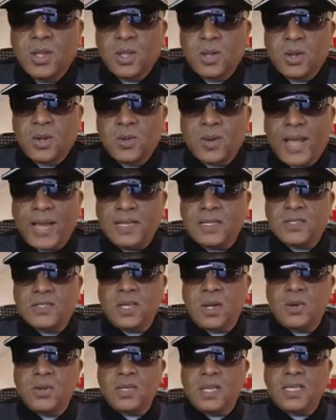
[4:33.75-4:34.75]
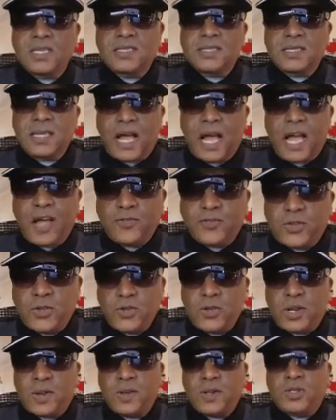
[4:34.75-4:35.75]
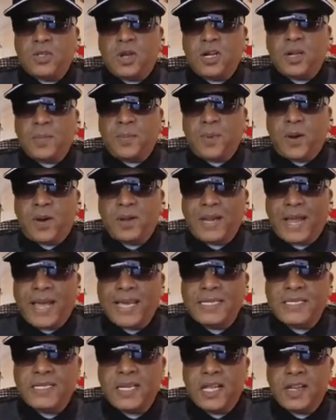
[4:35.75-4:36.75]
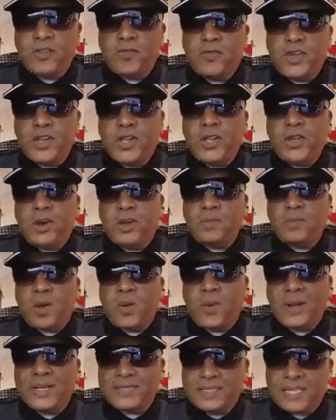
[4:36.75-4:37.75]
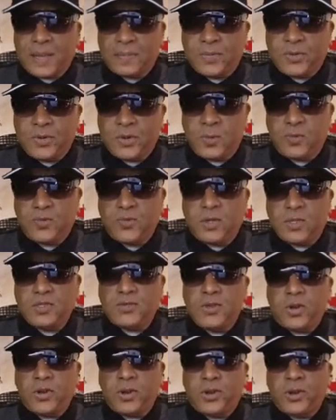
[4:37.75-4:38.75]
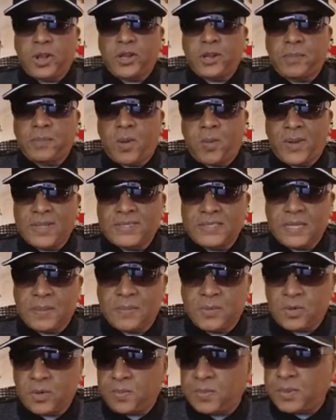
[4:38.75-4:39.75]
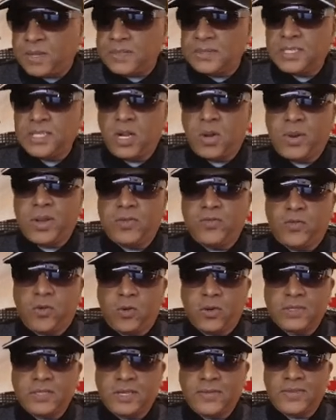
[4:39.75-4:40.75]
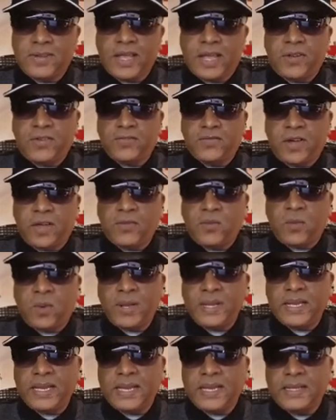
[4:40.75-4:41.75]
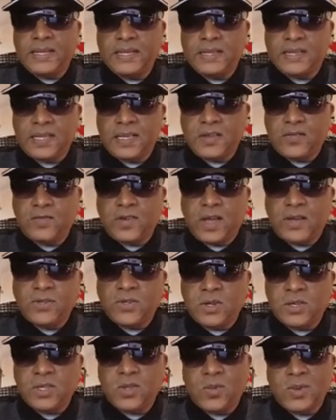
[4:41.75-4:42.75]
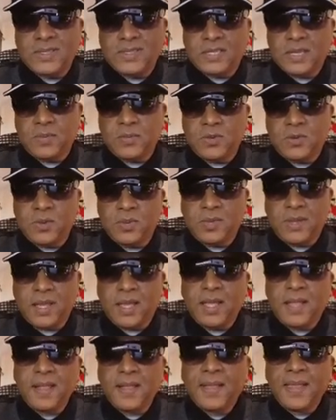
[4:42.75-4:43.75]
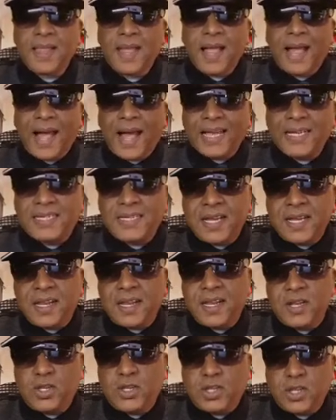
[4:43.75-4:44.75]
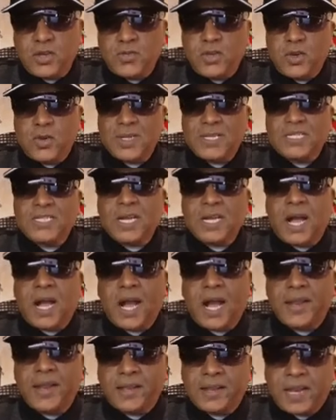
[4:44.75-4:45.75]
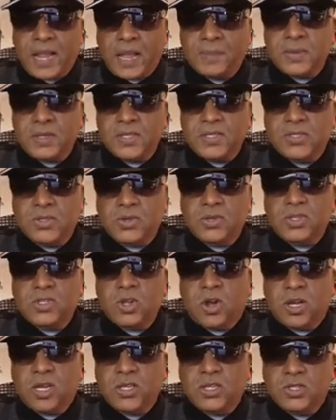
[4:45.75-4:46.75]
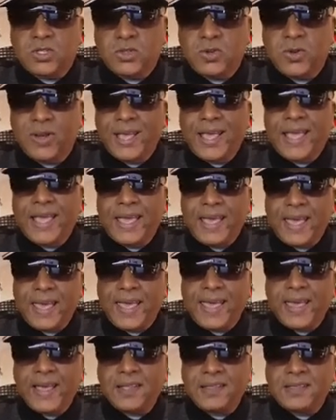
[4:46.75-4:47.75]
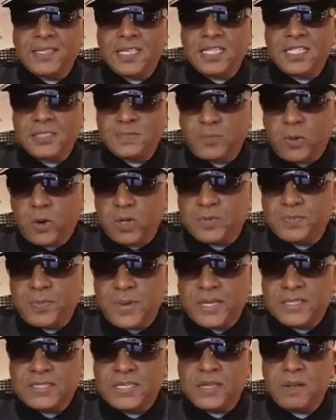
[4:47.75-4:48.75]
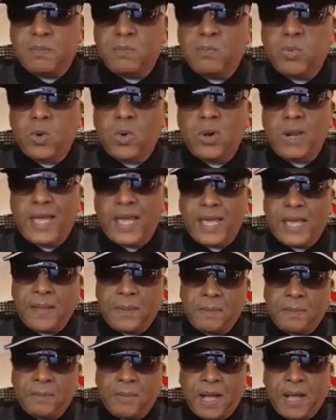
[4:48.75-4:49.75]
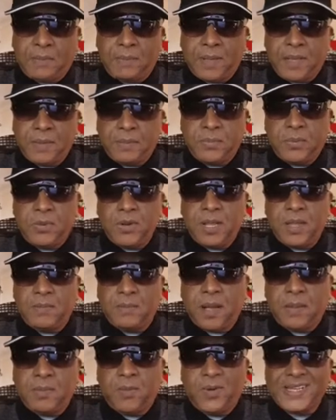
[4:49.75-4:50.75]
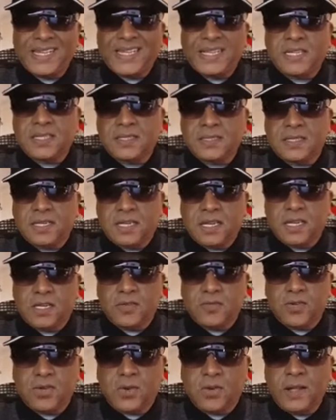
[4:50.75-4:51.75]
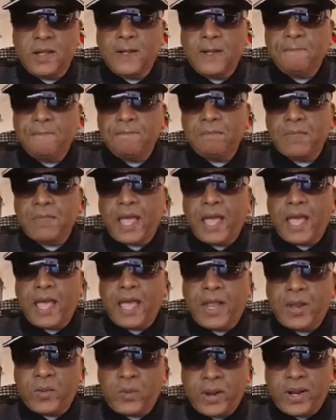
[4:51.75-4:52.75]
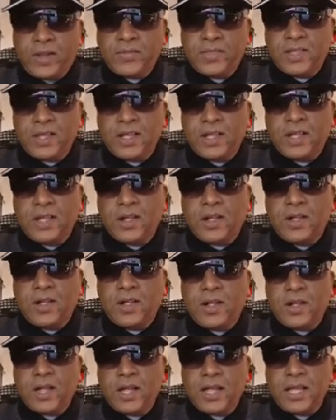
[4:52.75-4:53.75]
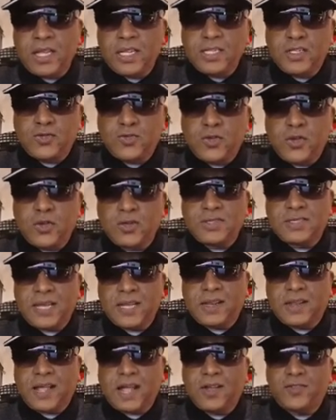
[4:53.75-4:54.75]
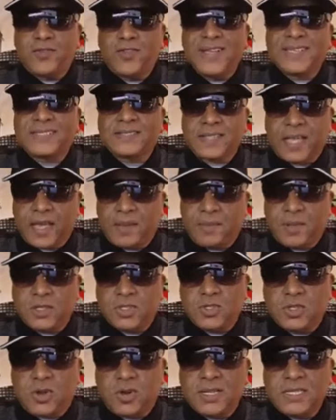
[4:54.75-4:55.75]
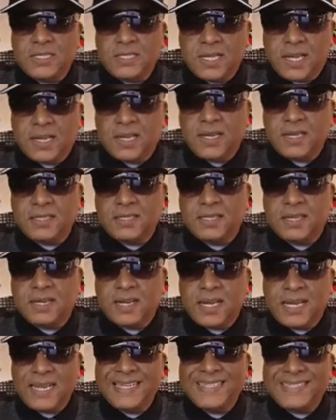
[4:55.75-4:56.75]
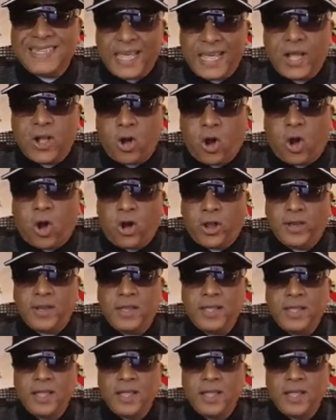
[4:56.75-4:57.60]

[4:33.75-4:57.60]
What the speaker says: Right, so this afternoon I want to talk about, I shared a video on my WhatsApp group. Those of you not on my WhatsApp group, 084-795-1835. Join the WhatsApp group there. I shared an interview with Shahan Ramkisoon talking to ANC spokesperson Pule Mabe. What an interesting interview. And one of the interviews that first time I saw a journalist really take on